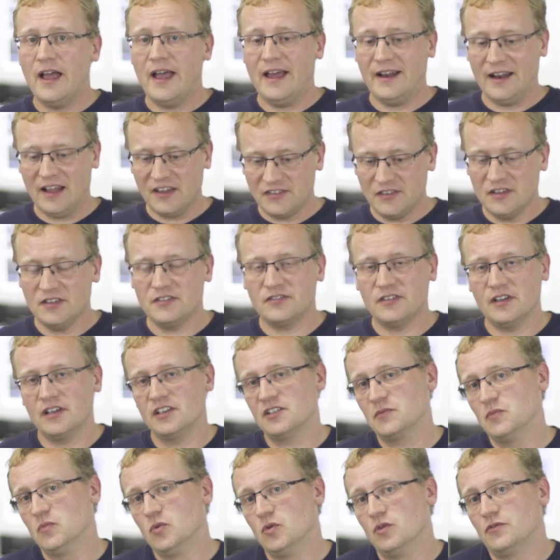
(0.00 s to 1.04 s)
And as these
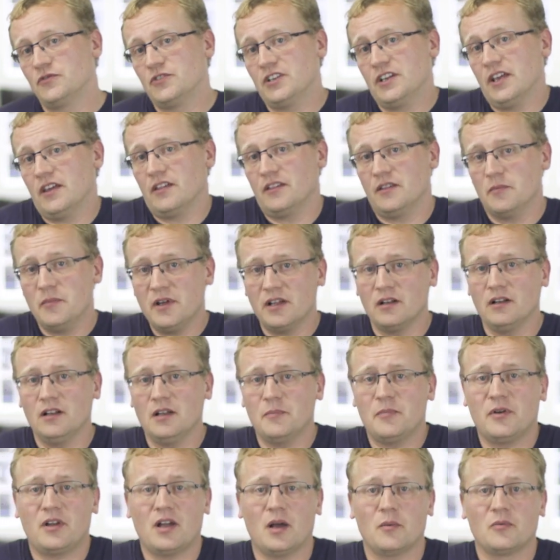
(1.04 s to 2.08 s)
things move together in the middle,
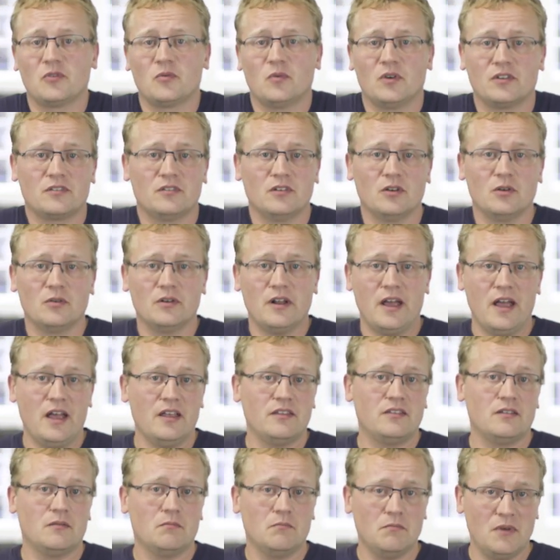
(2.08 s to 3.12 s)
it becomes what's known
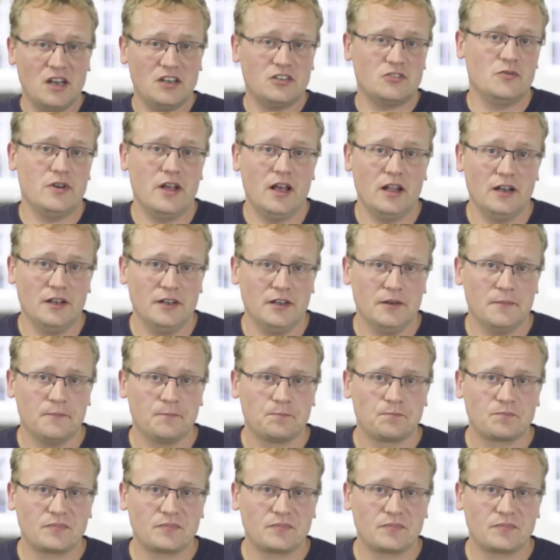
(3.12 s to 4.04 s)
as mixed reality.